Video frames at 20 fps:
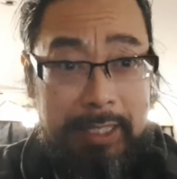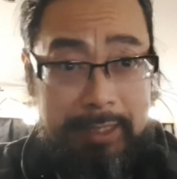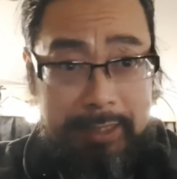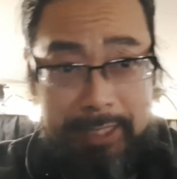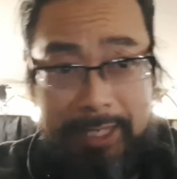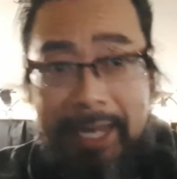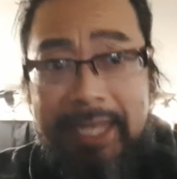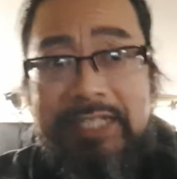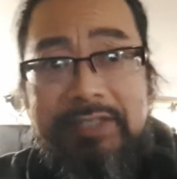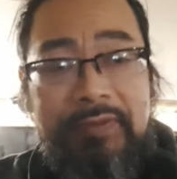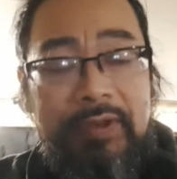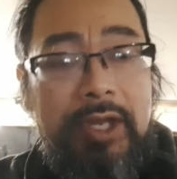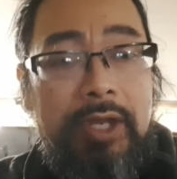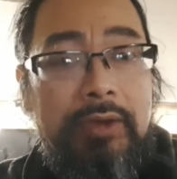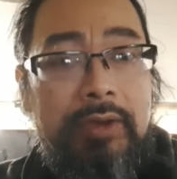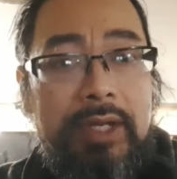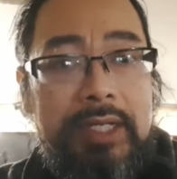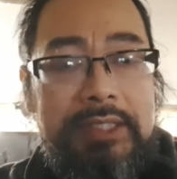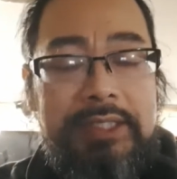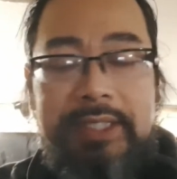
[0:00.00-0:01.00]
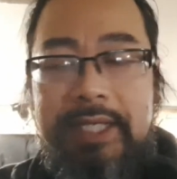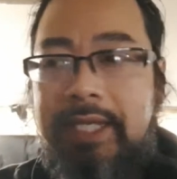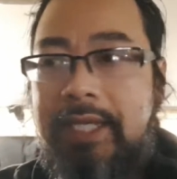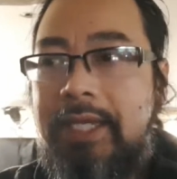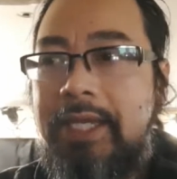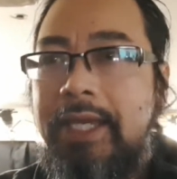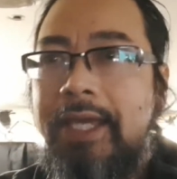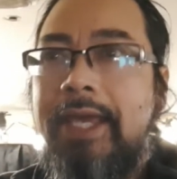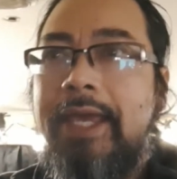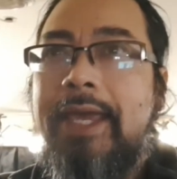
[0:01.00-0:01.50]
the next video you're gonna
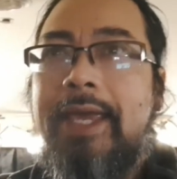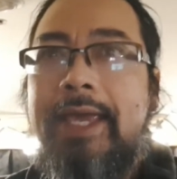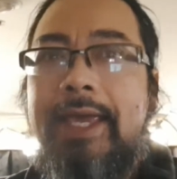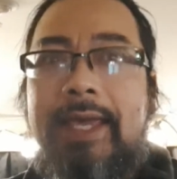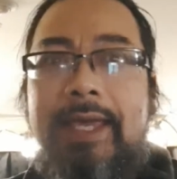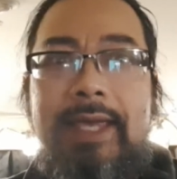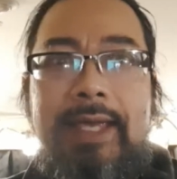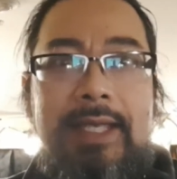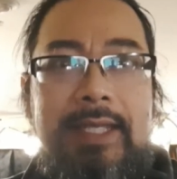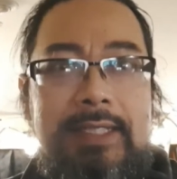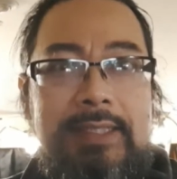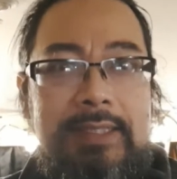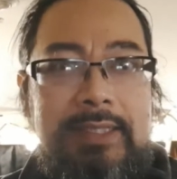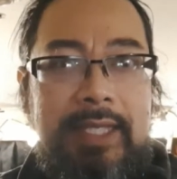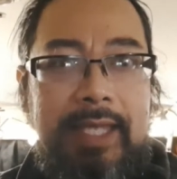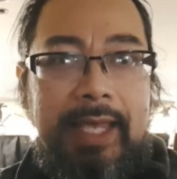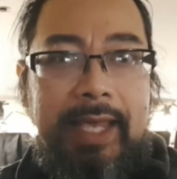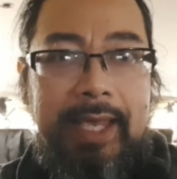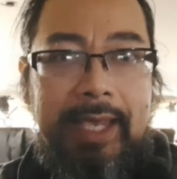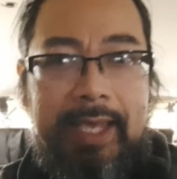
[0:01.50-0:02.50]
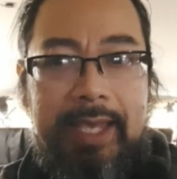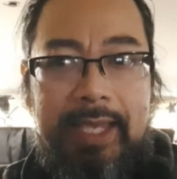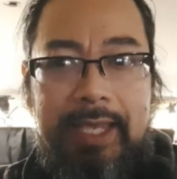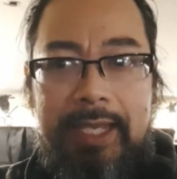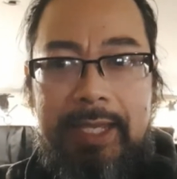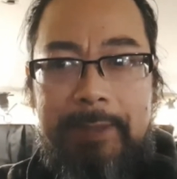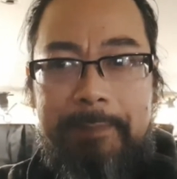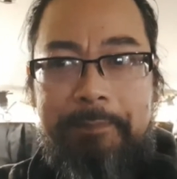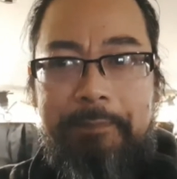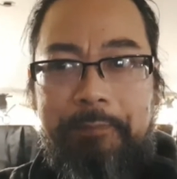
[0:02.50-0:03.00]
see is
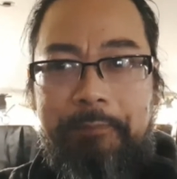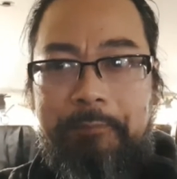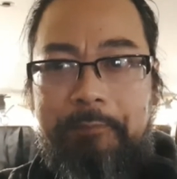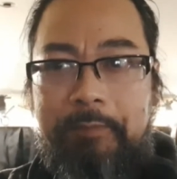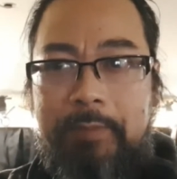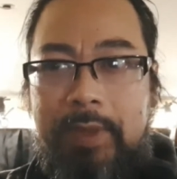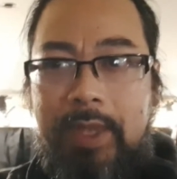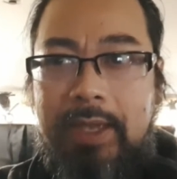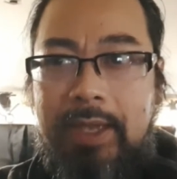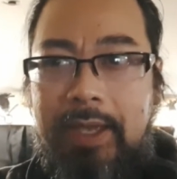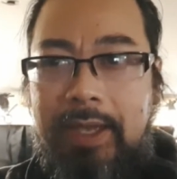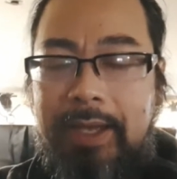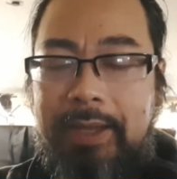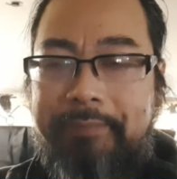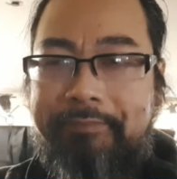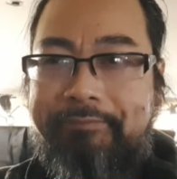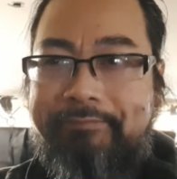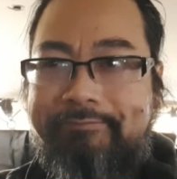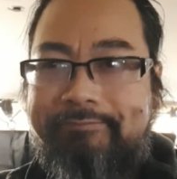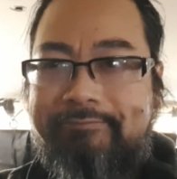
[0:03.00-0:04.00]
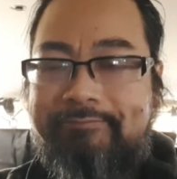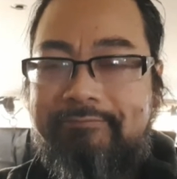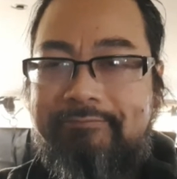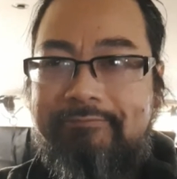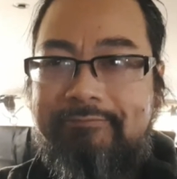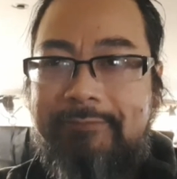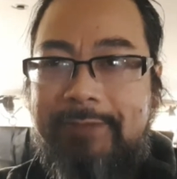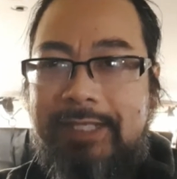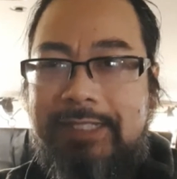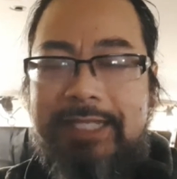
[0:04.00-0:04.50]
a um,
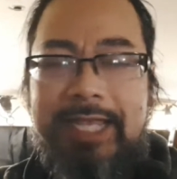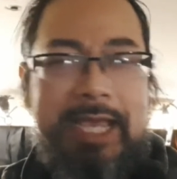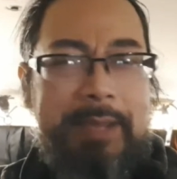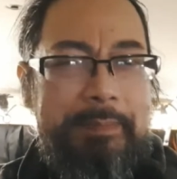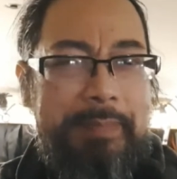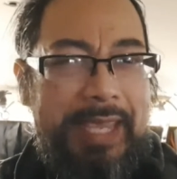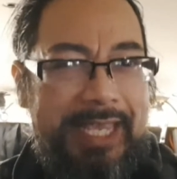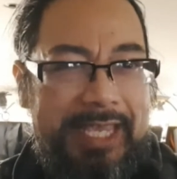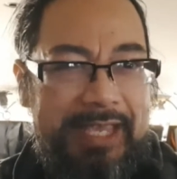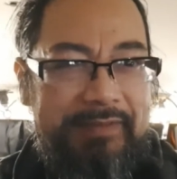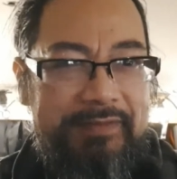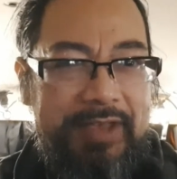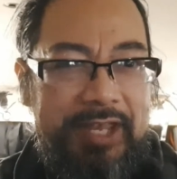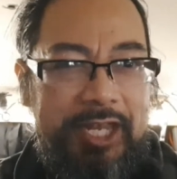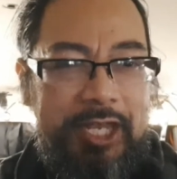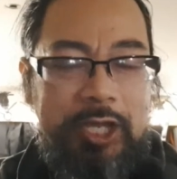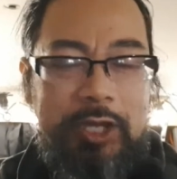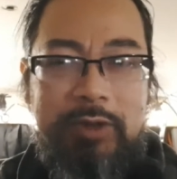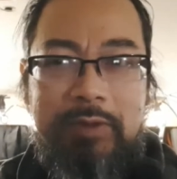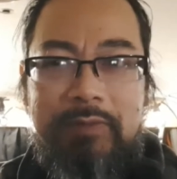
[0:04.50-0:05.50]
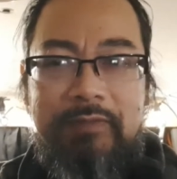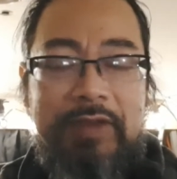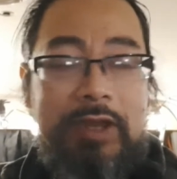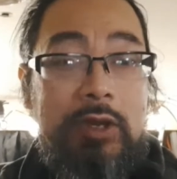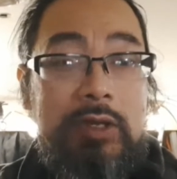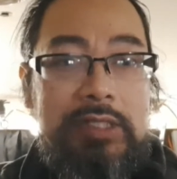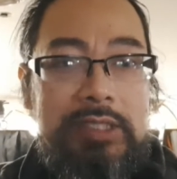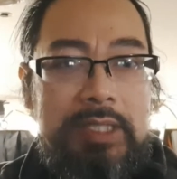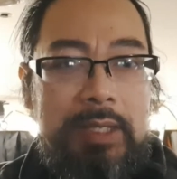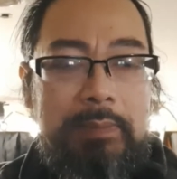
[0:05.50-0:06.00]
it's like a baking video.
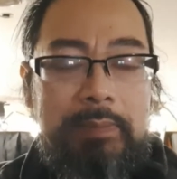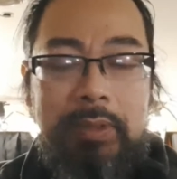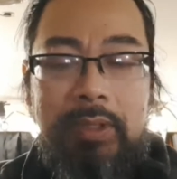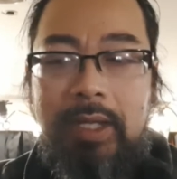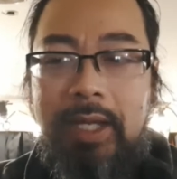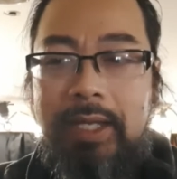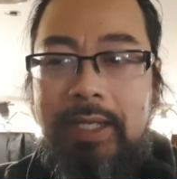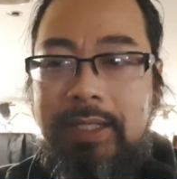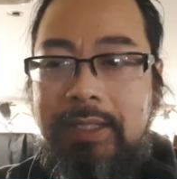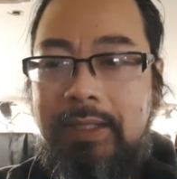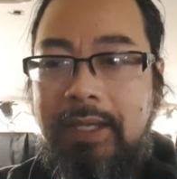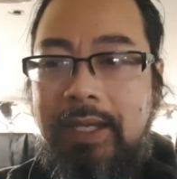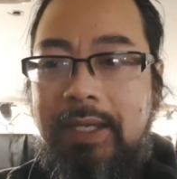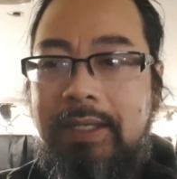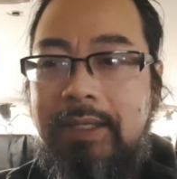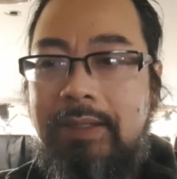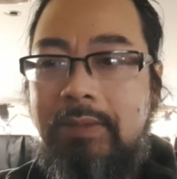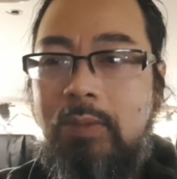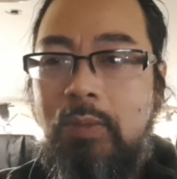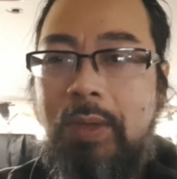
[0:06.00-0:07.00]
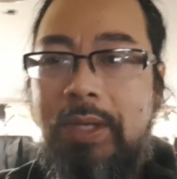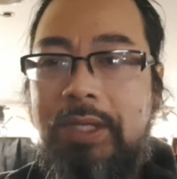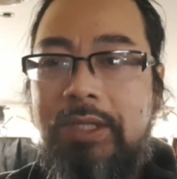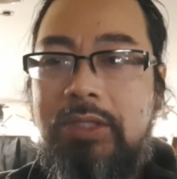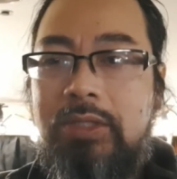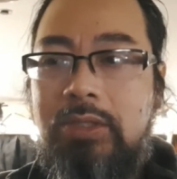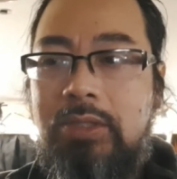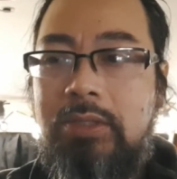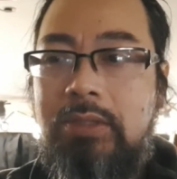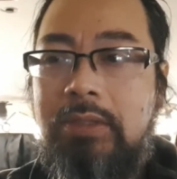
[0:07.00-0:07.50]
Very simple. I, I
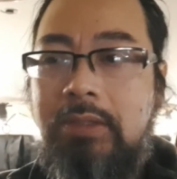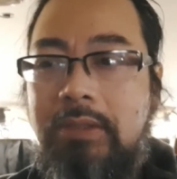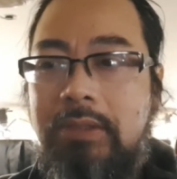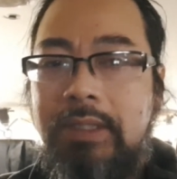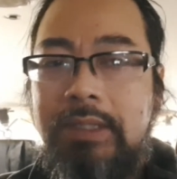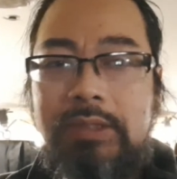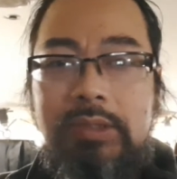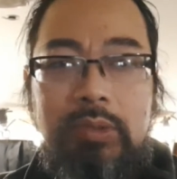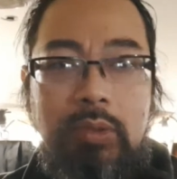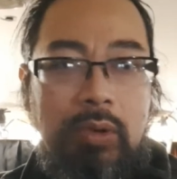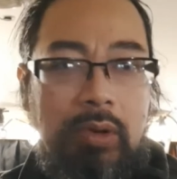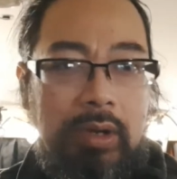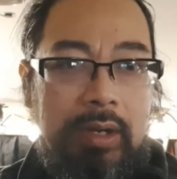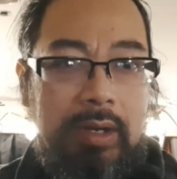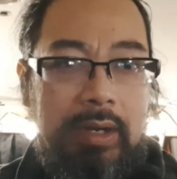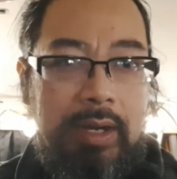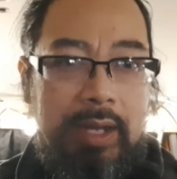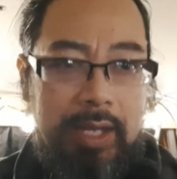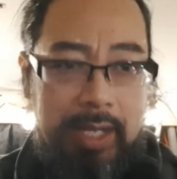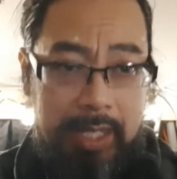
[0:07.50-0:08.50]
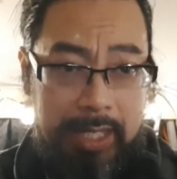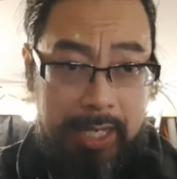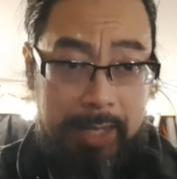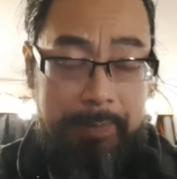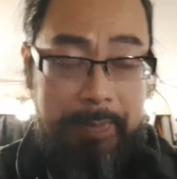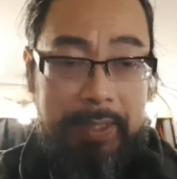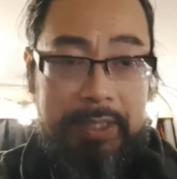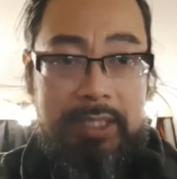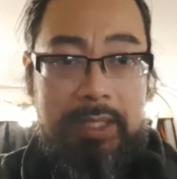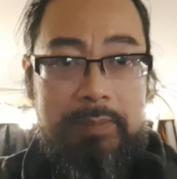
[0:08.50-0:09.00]
went to a store. I
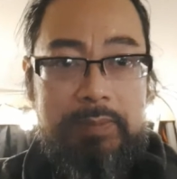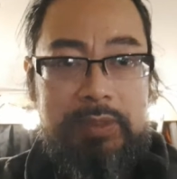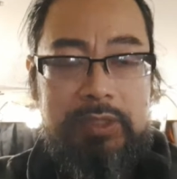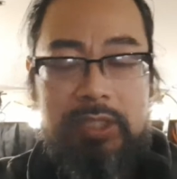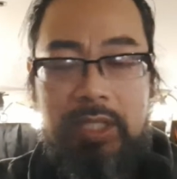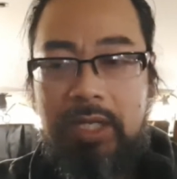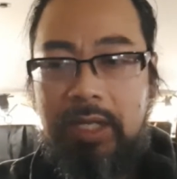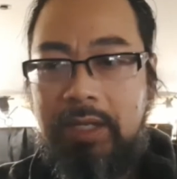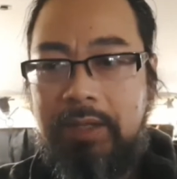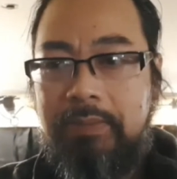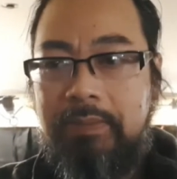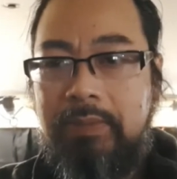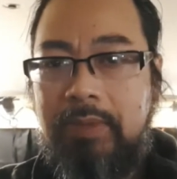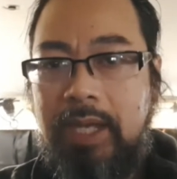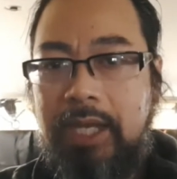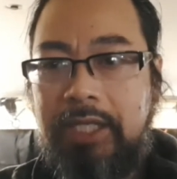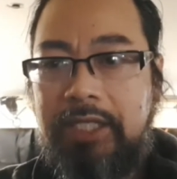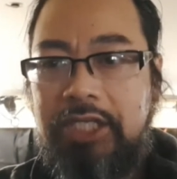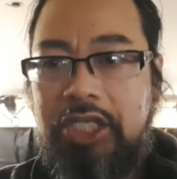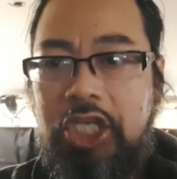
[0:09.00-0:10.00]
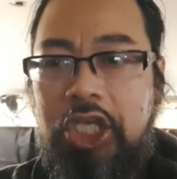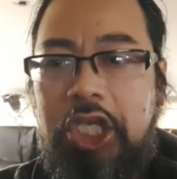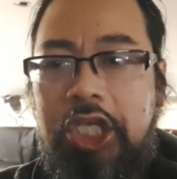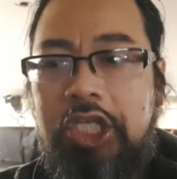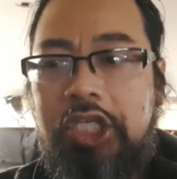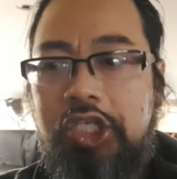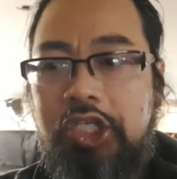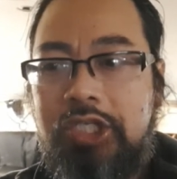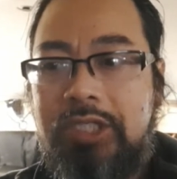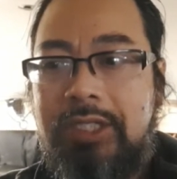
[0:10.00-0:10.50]
picked up some uh,
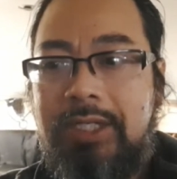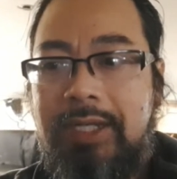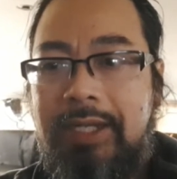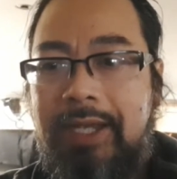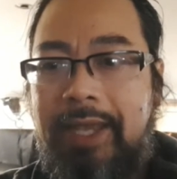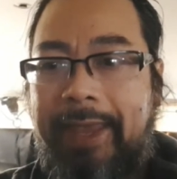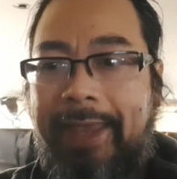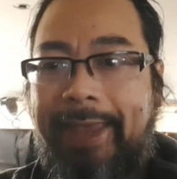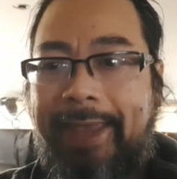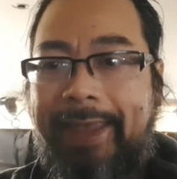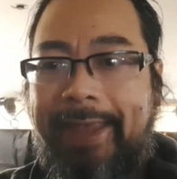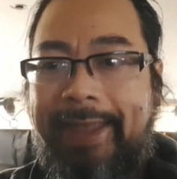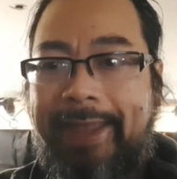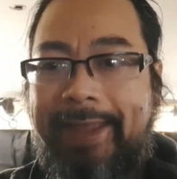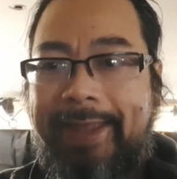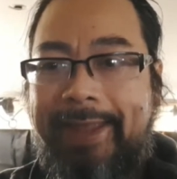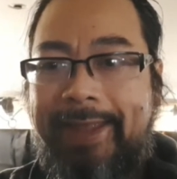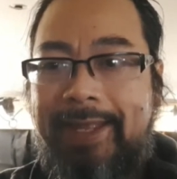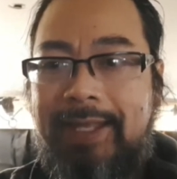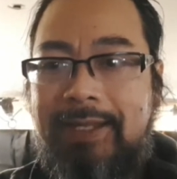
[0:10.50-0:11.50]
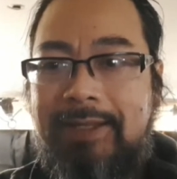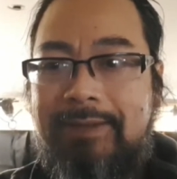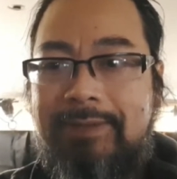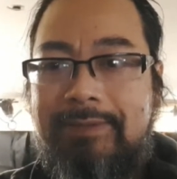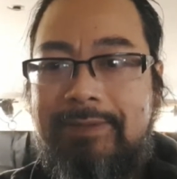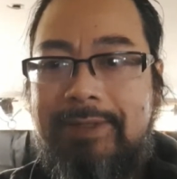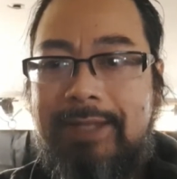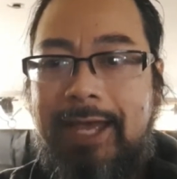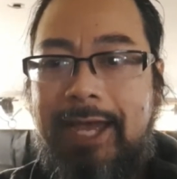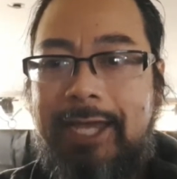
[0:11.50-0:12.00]
quiche
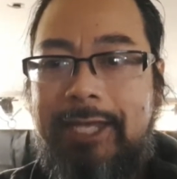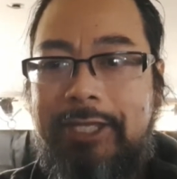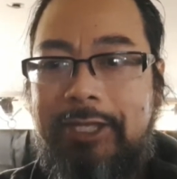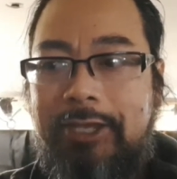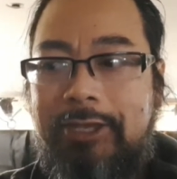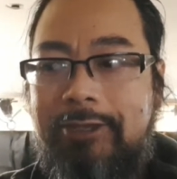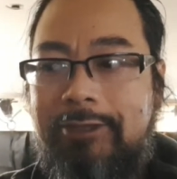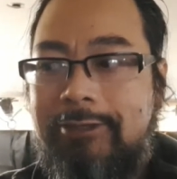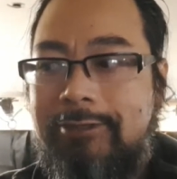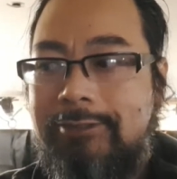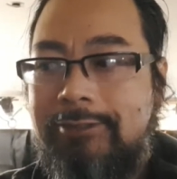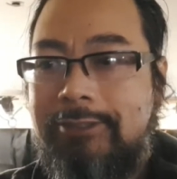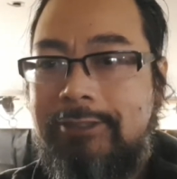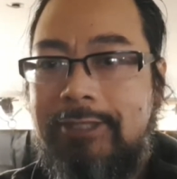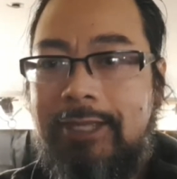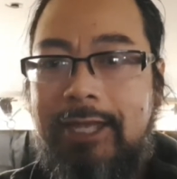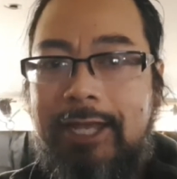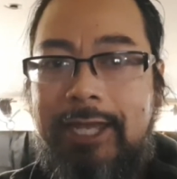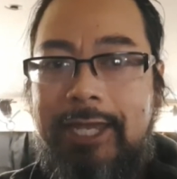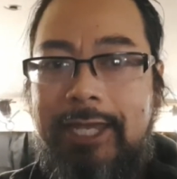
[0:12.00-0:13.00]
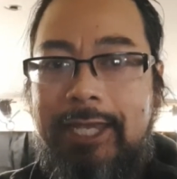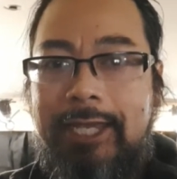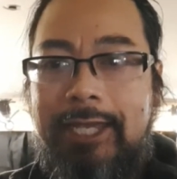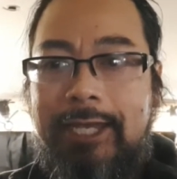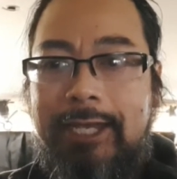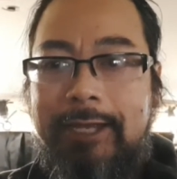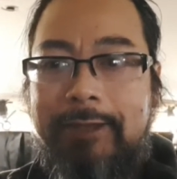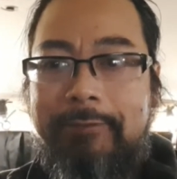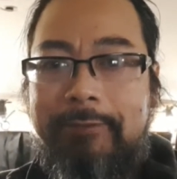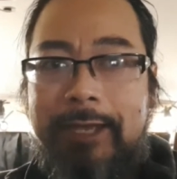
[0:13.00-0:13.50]
and I used a,
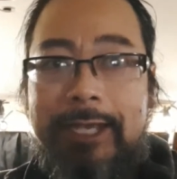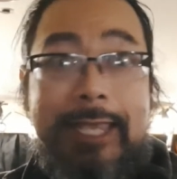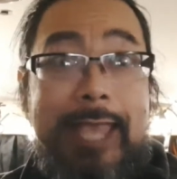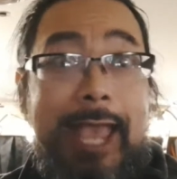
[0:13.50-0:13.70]
uh, a